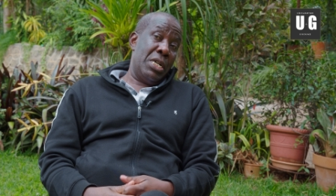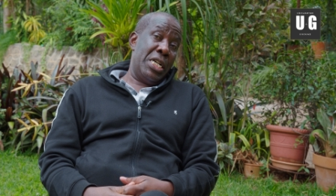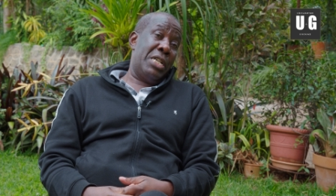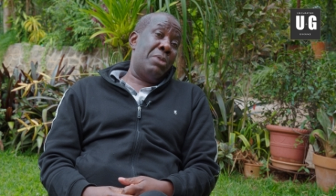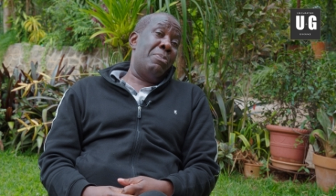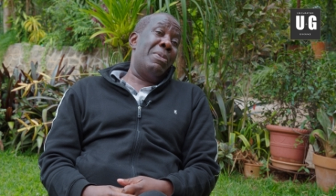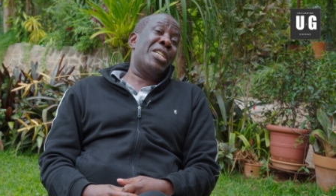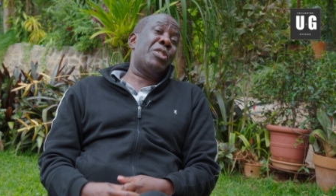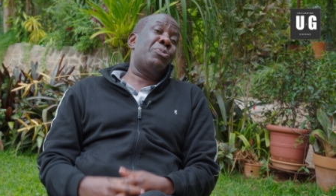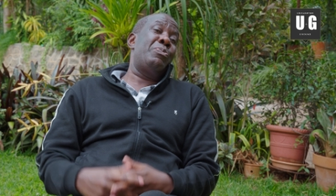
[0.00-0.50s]

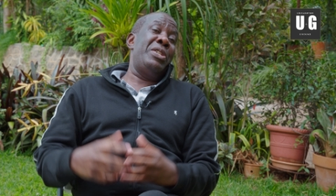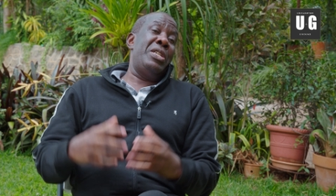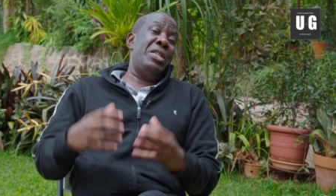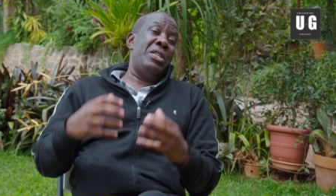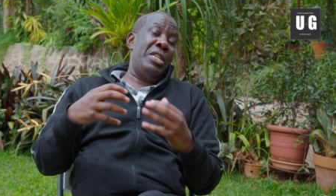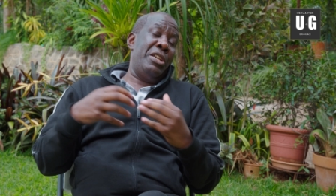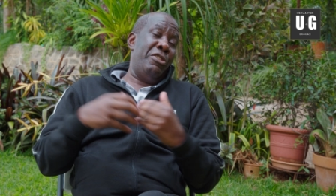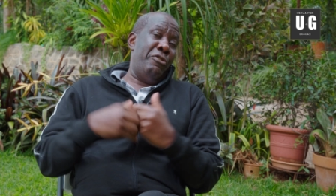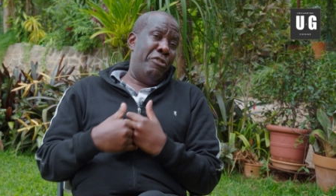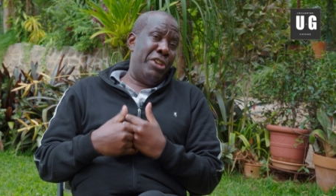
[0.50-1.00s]
it must
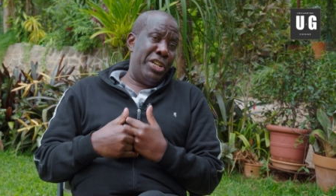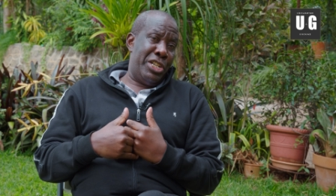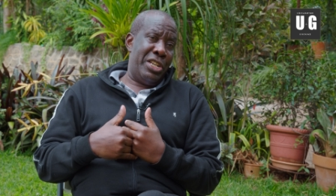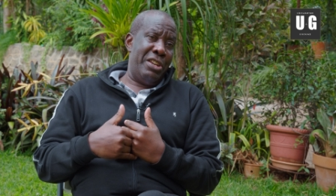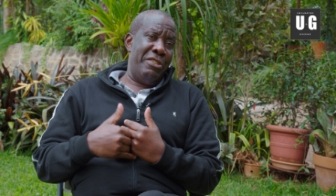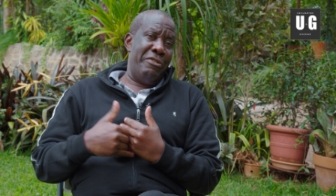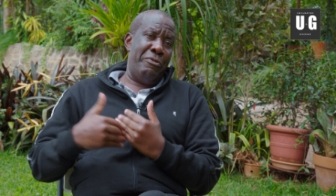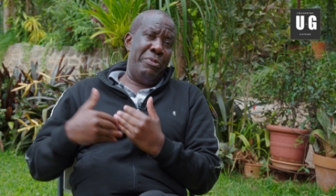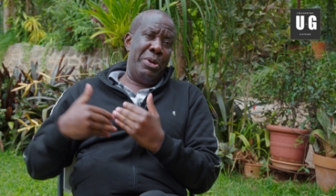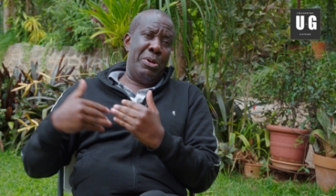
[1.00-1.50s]
be
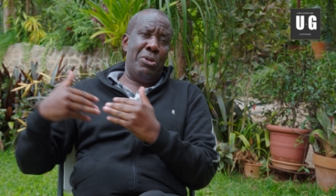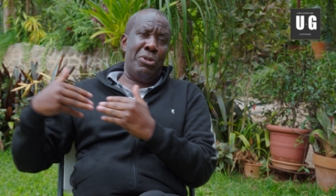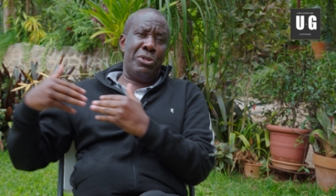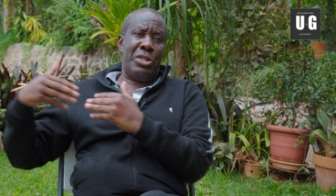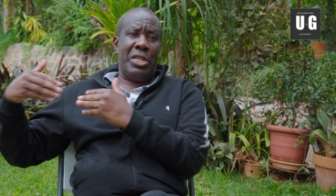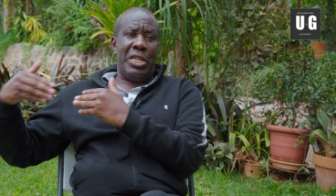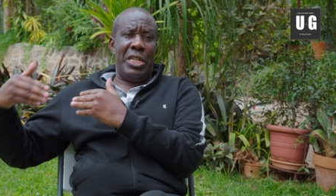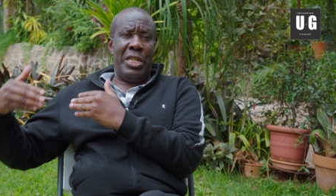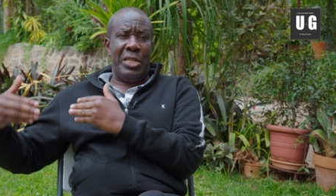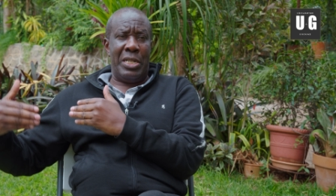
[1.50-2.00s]
invasive because
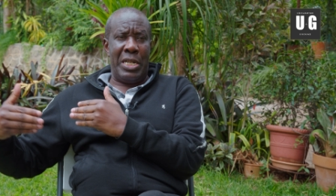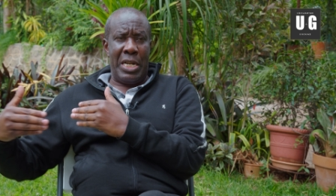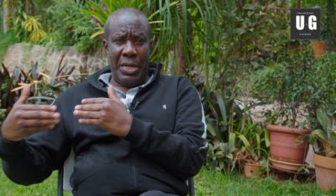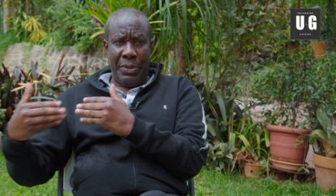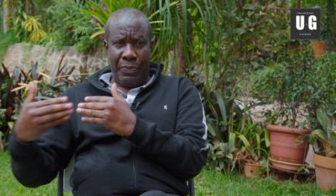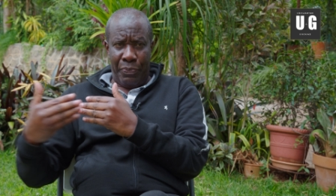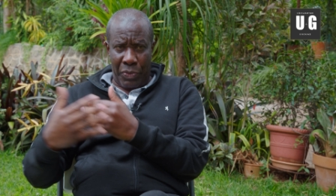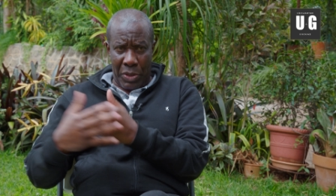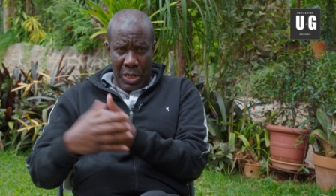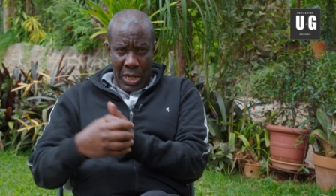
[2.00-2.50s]
it is the
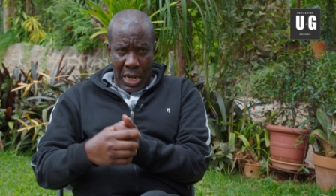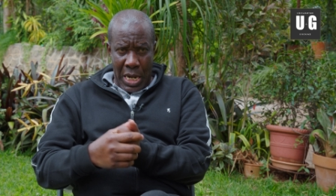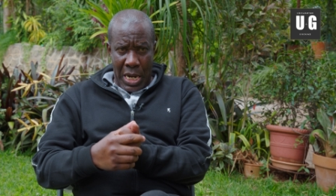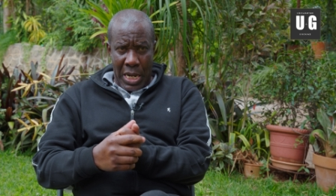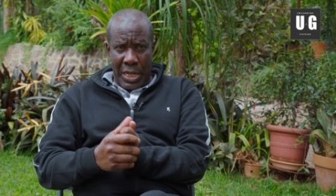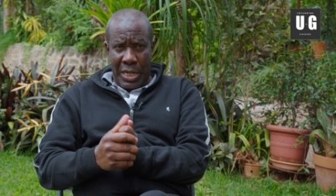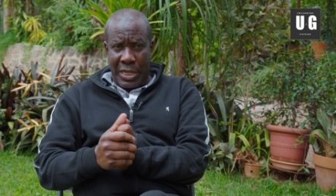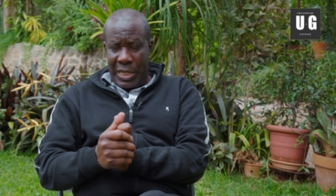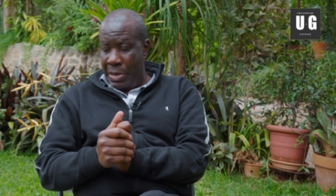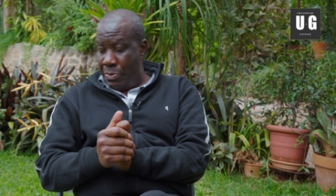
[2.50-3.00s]

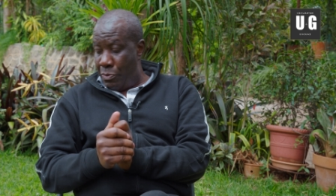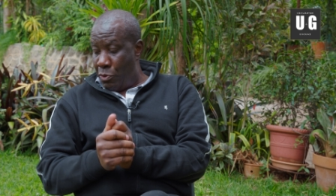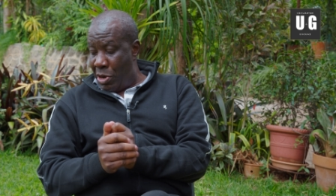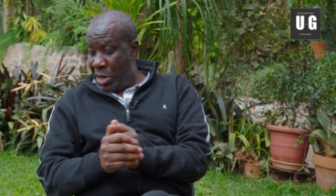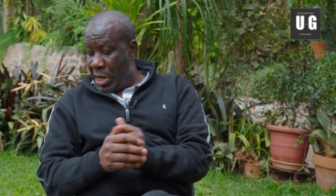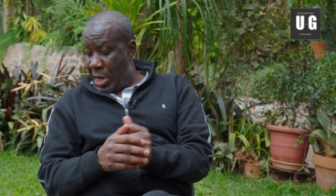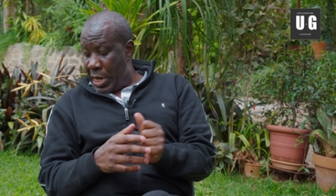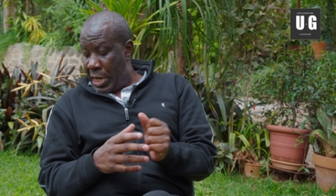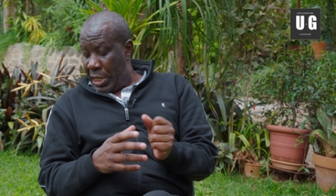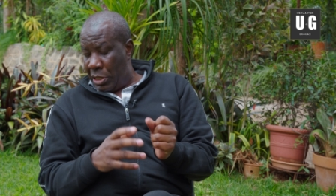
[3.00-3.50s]
same
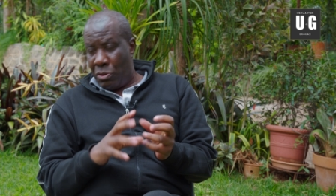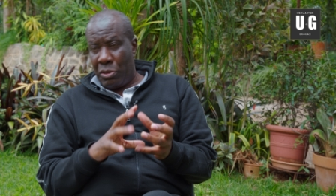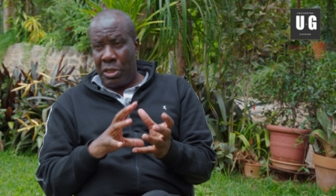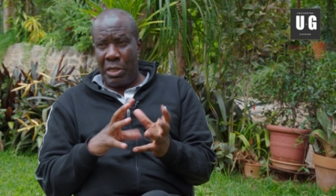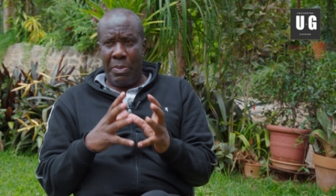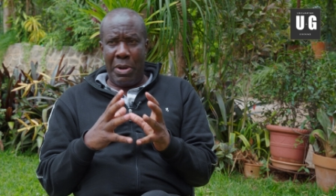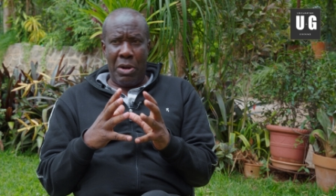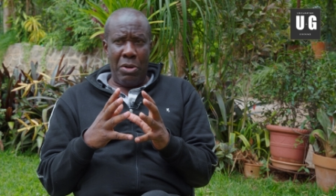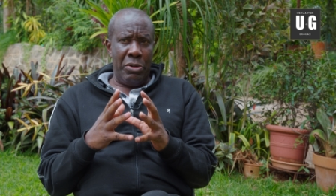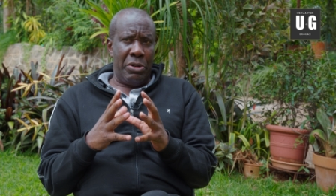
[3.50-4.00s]
one. It was
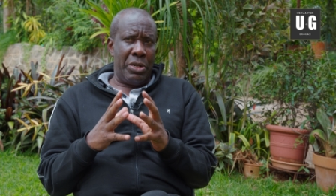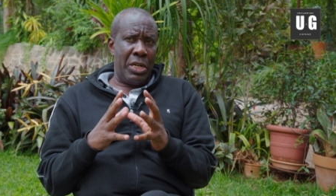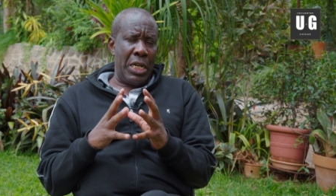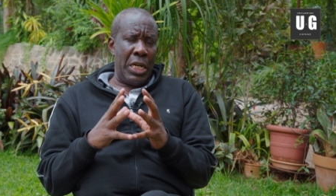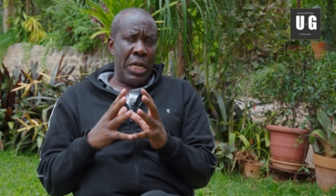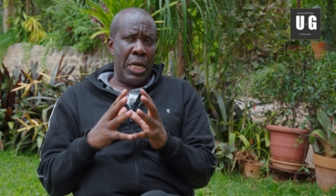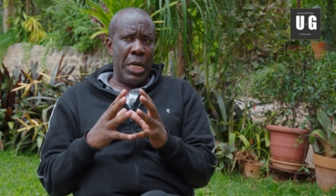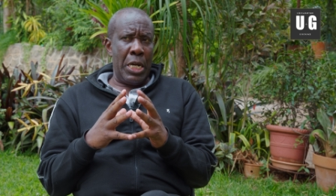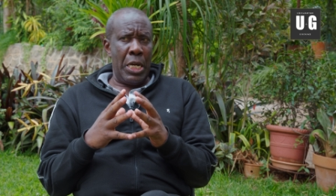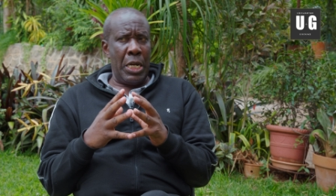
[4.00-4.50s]
about
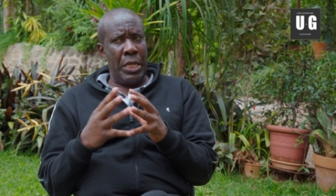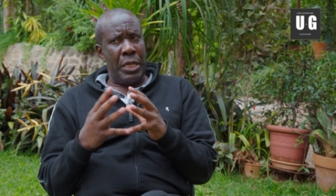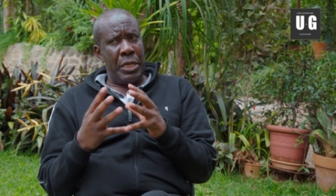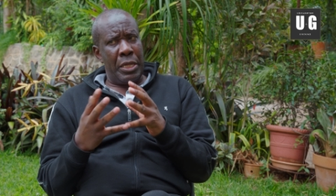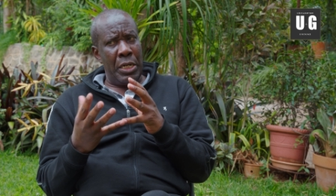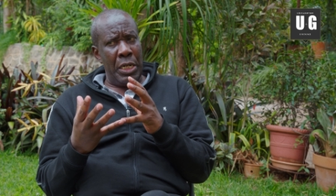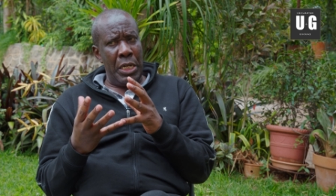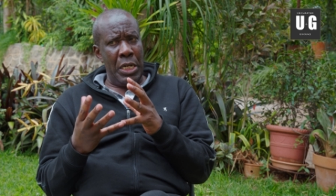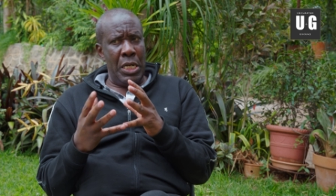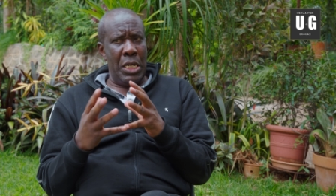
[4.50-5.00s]

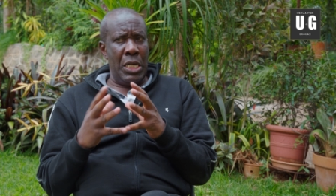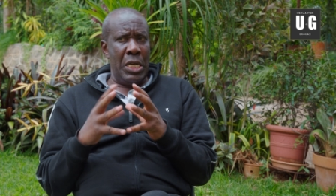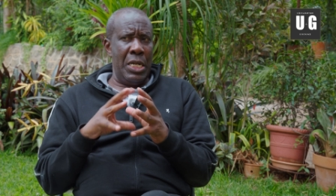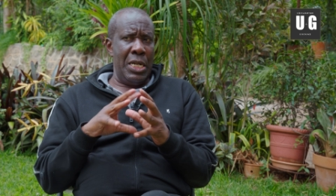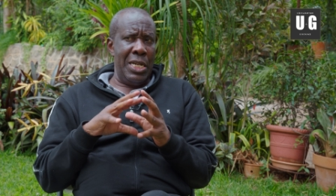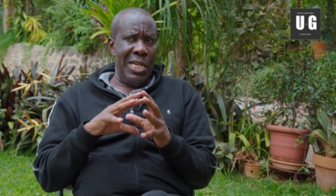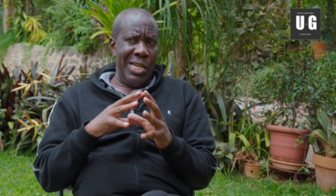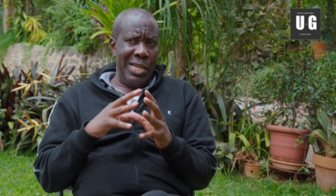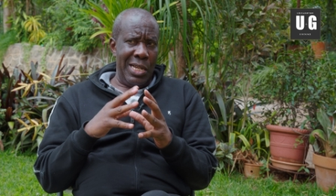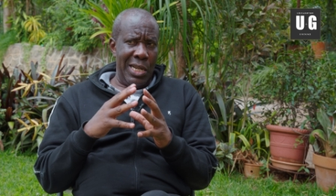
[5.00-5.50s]

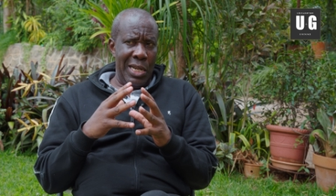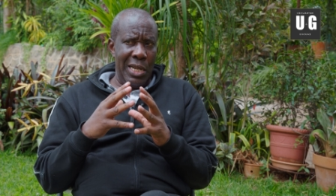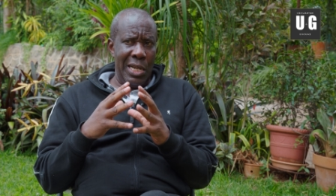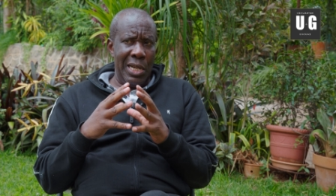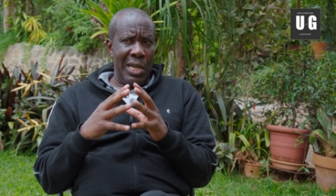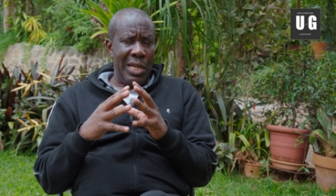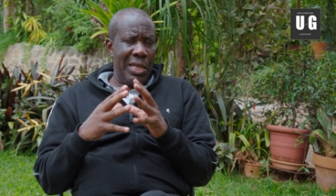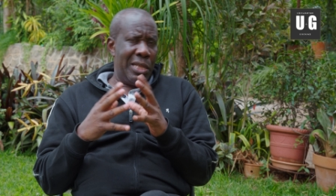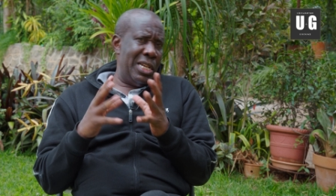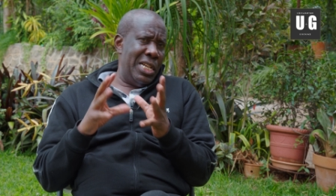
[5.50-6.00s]
3
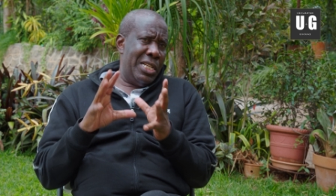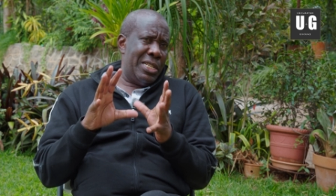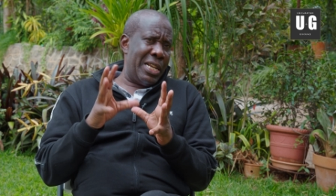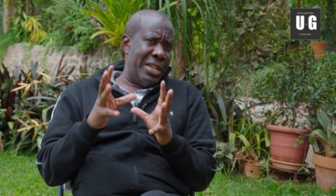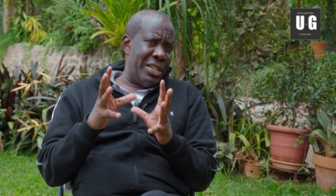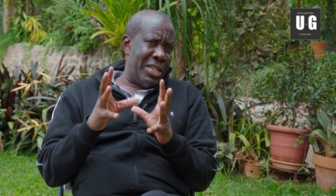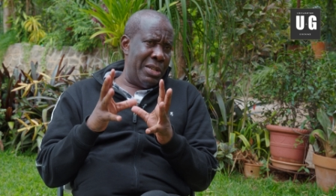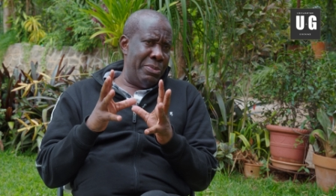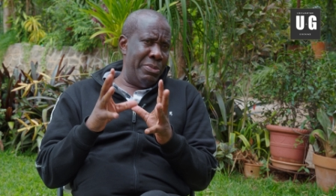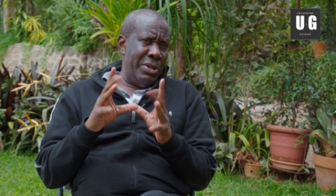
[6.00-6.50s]

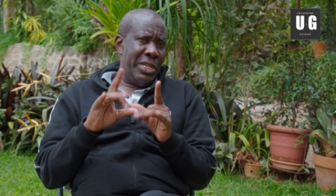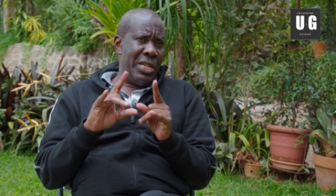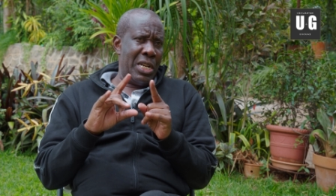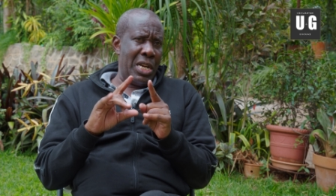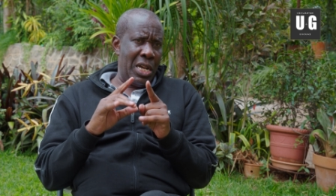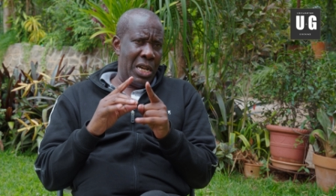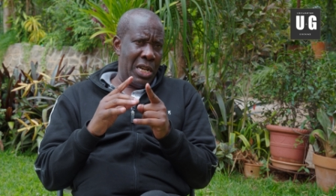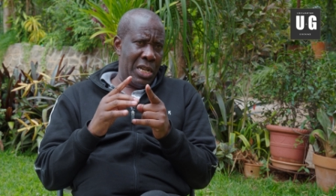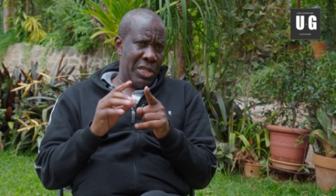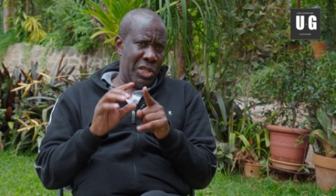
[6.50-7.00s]

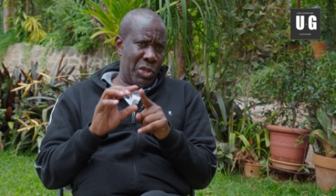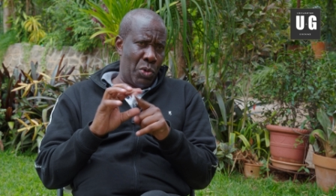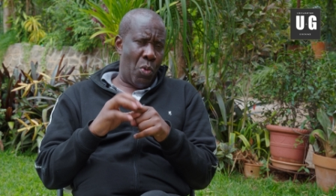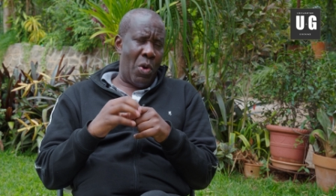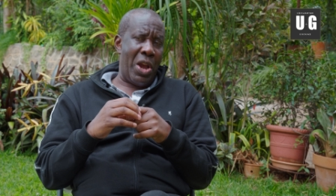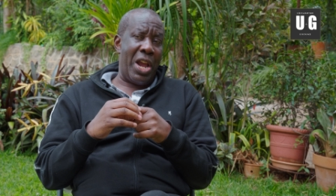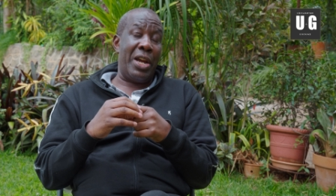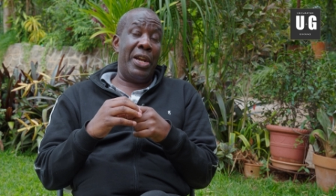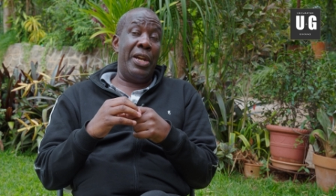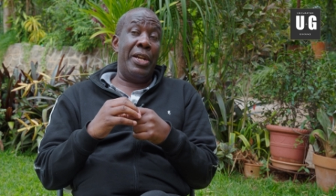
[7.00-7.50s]
centimeters
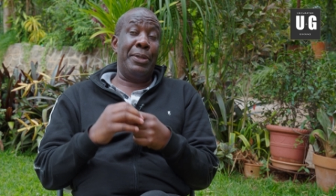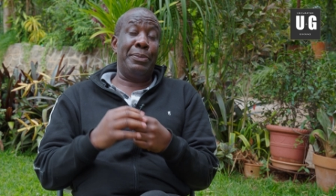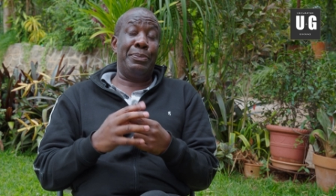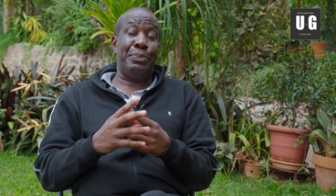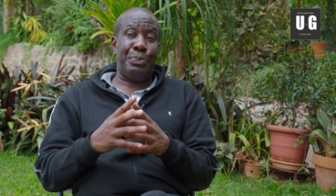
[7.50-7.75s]
squared.